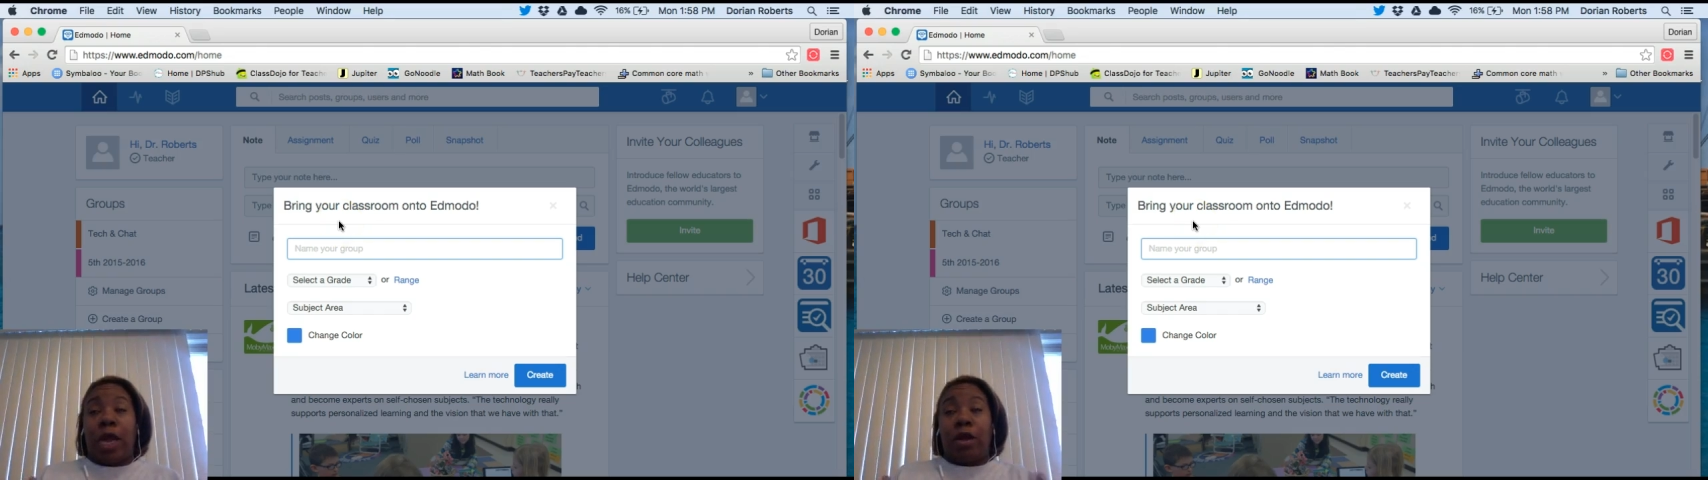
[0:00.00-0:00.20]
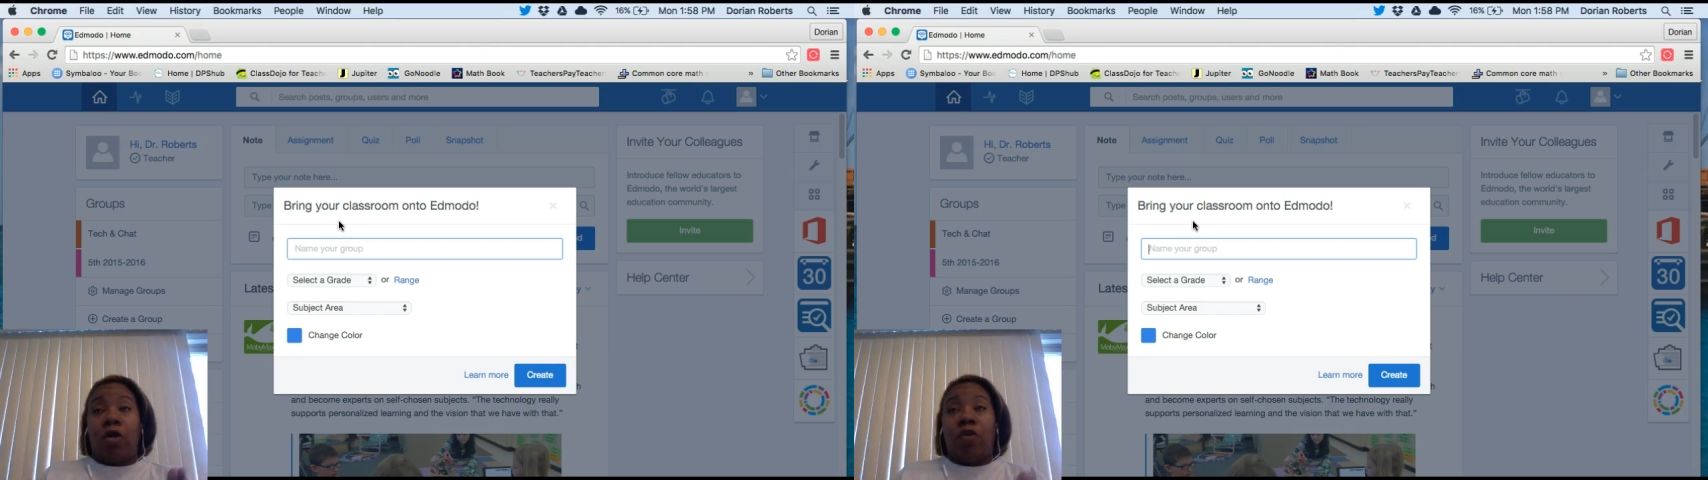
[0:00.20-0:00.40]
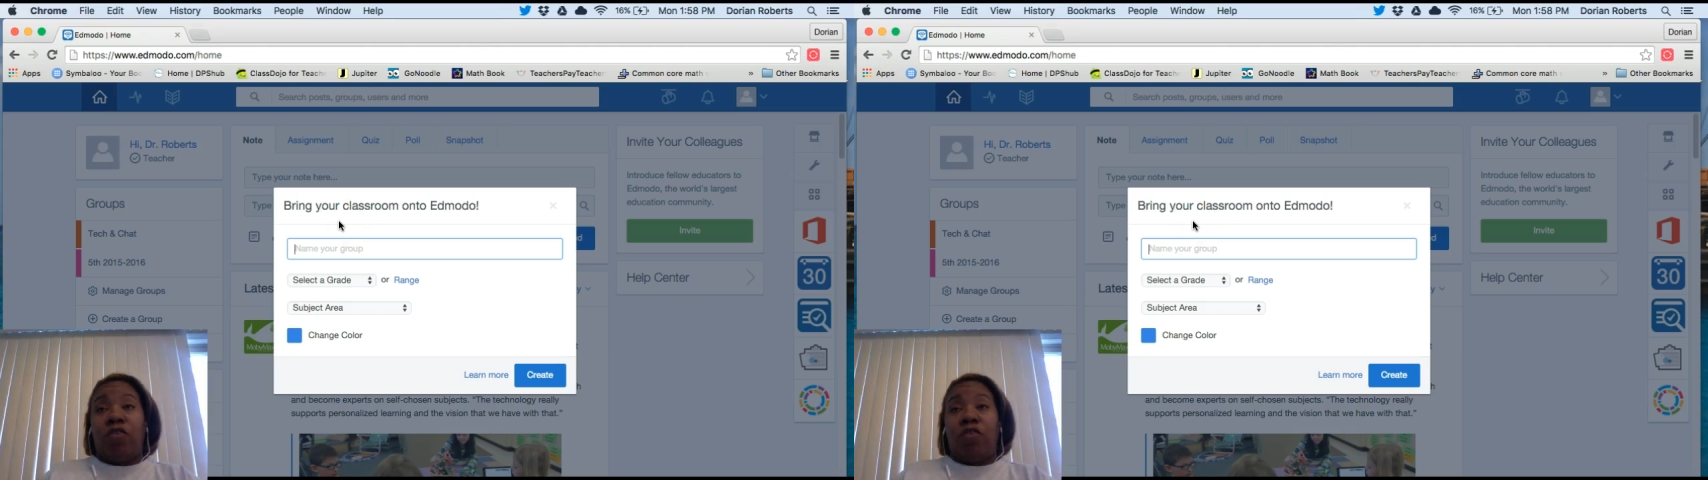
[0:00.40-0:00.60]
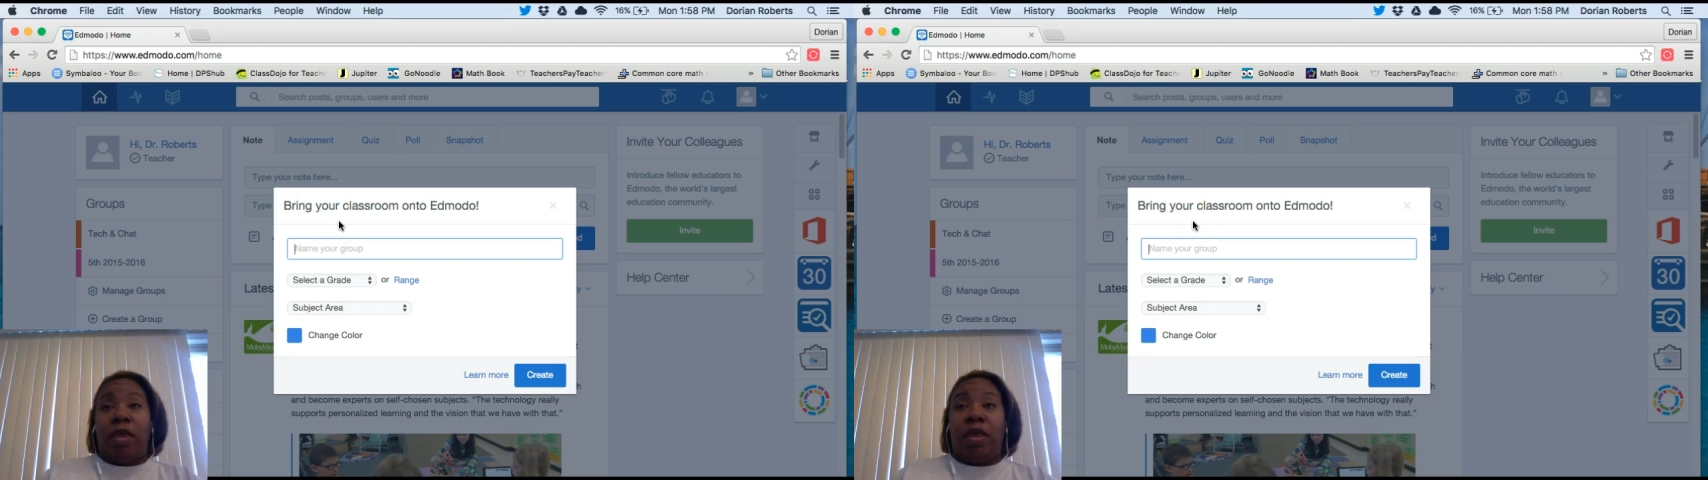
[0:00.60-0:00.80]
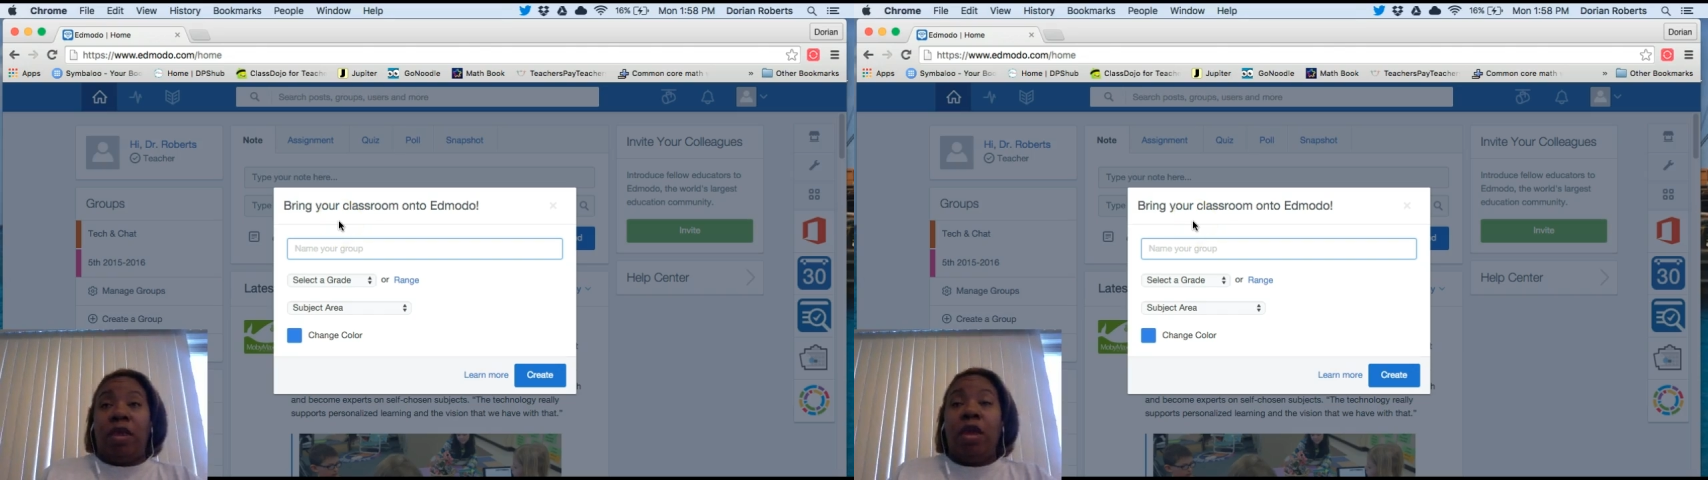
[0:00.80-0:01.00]
I know for
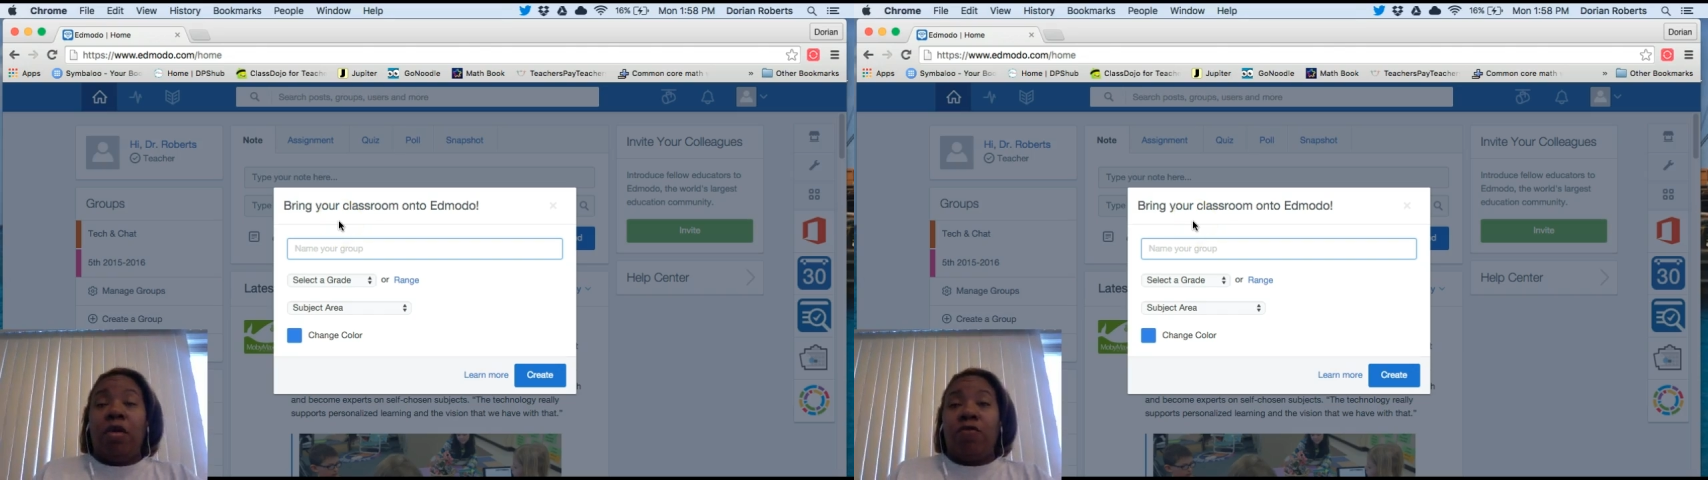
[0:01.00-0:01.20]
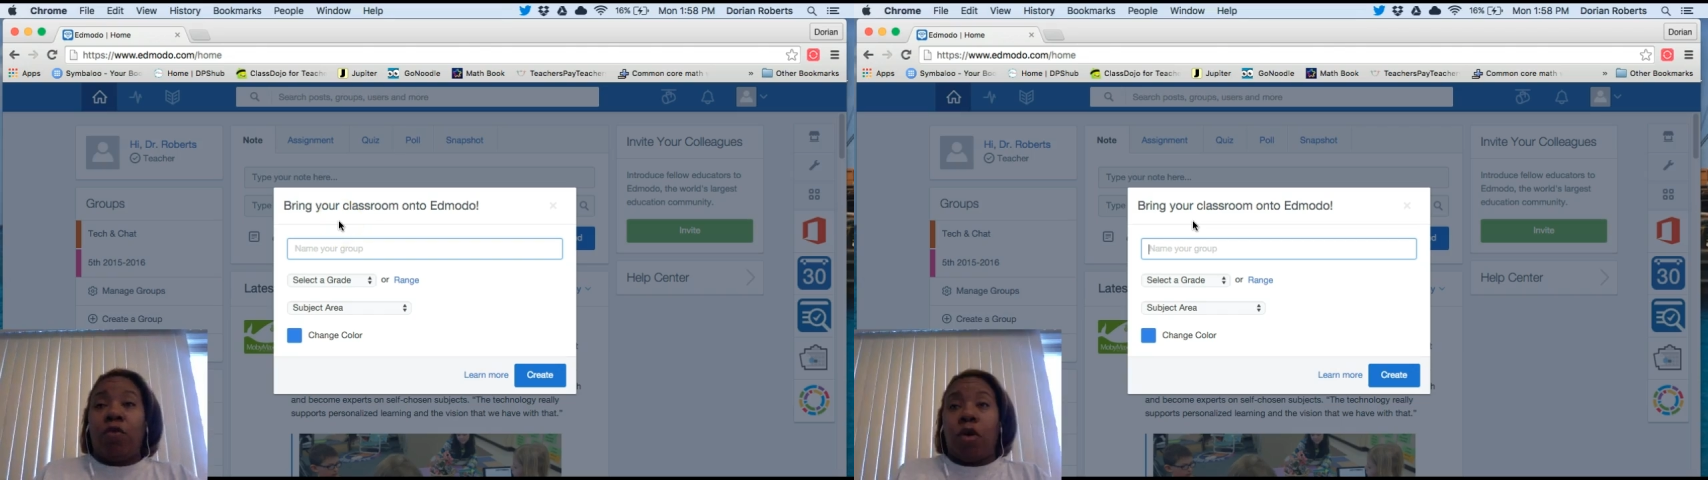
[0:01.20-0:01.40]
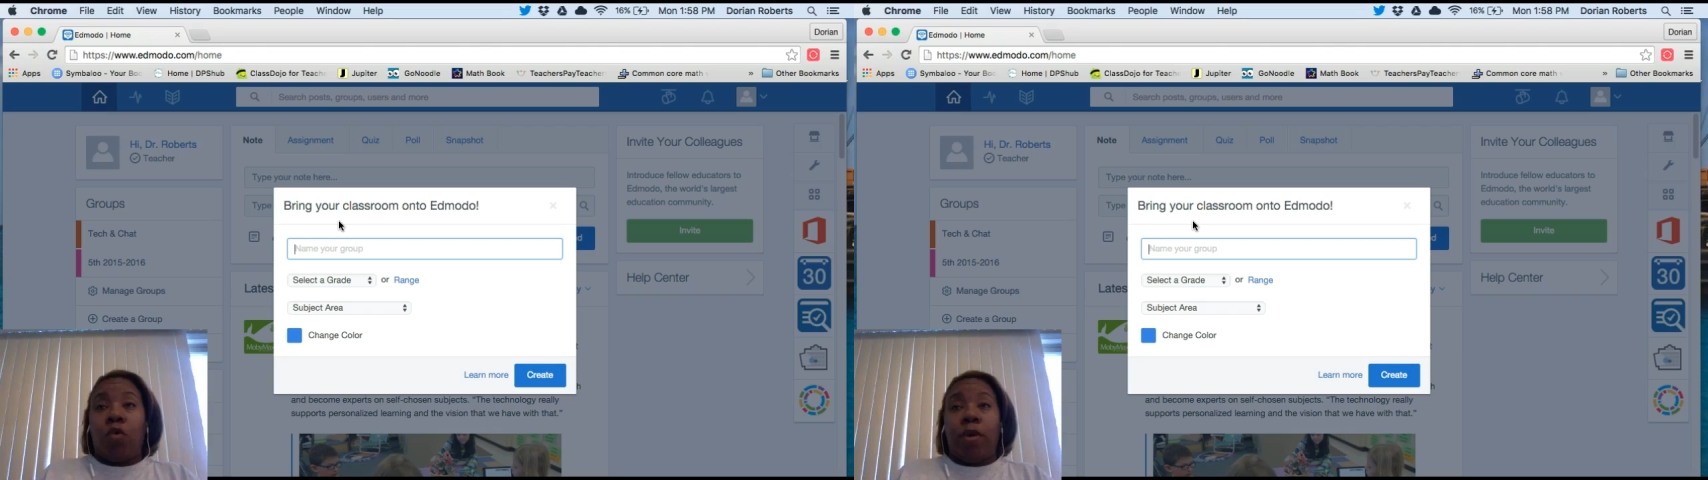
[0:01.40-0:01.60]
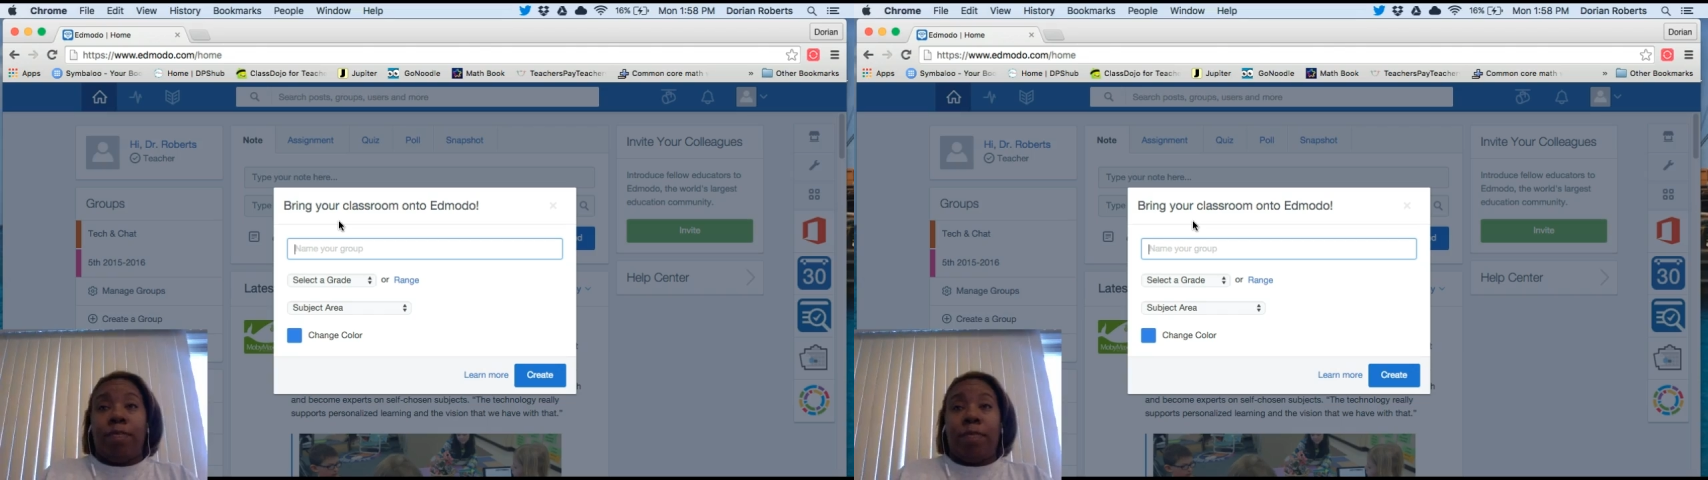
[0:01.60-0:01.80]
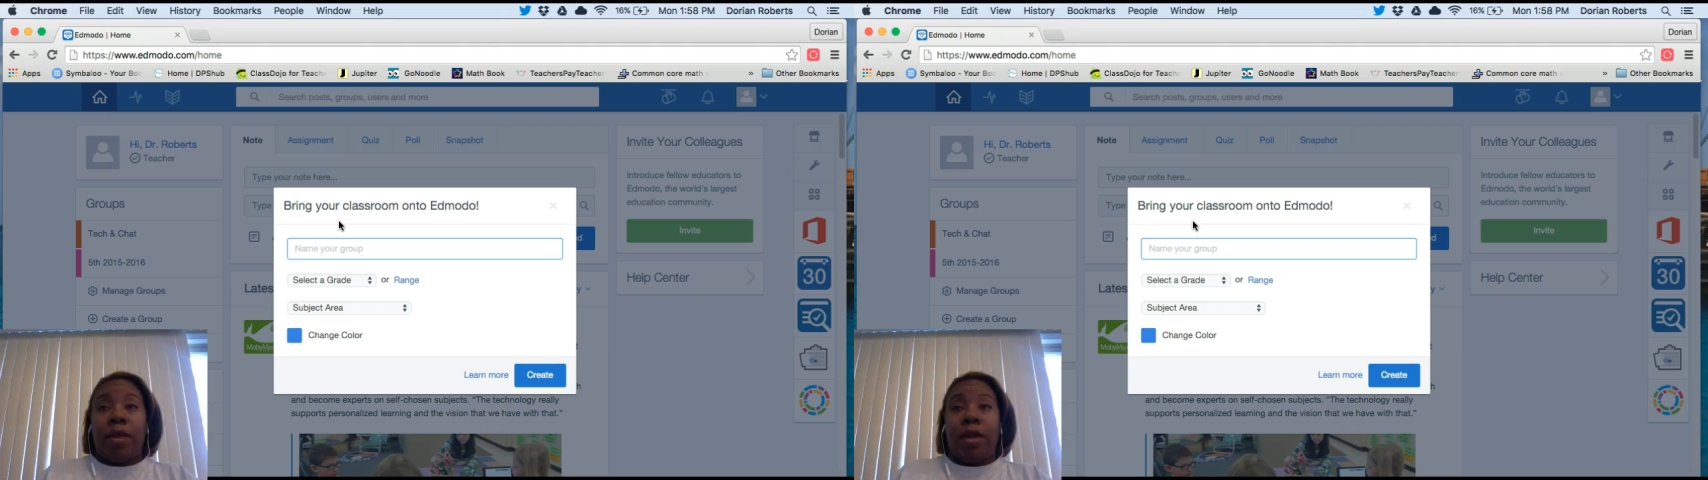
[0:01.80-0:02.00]
me, for a
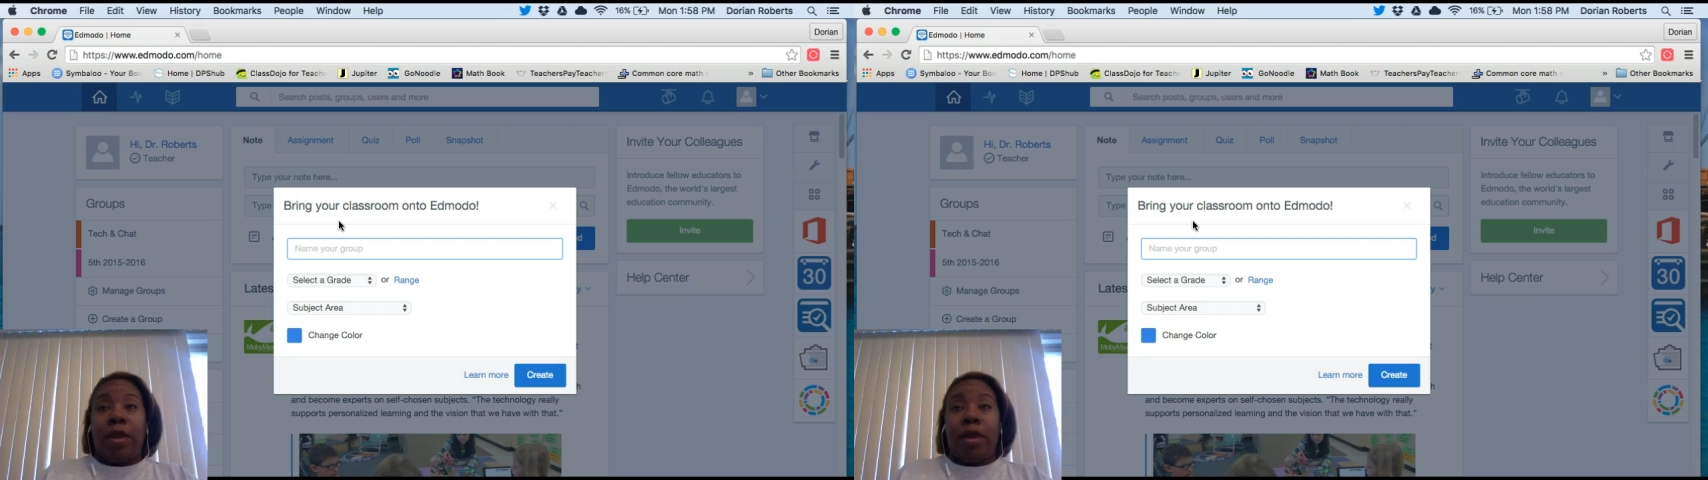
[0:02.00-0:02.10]
quick minute,